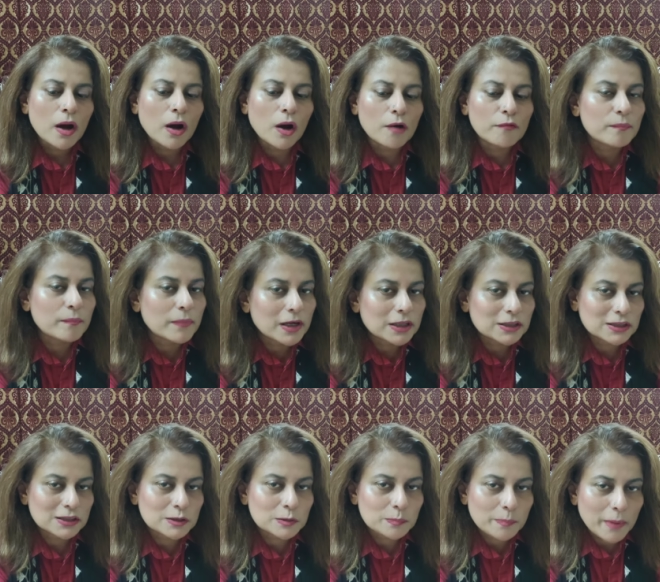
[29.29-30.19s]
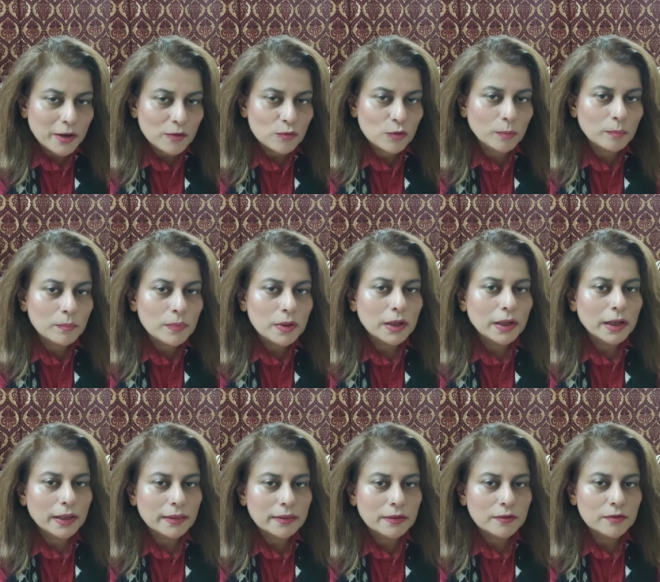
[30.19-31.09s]
of mass spectrum
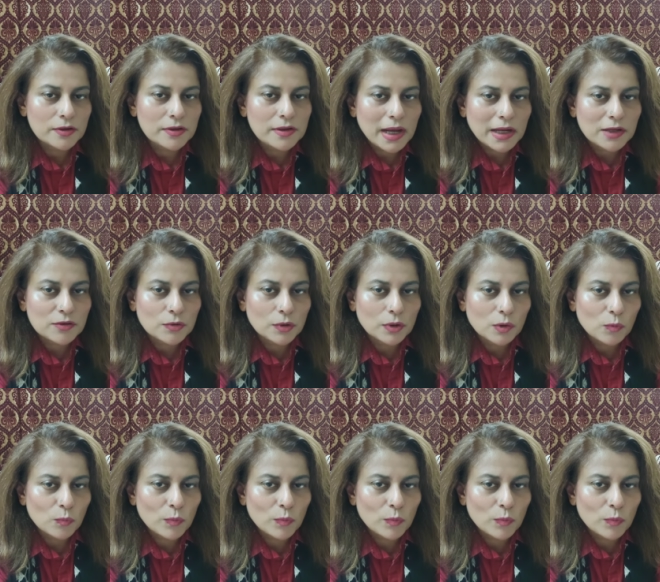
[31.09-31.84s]
in the detector,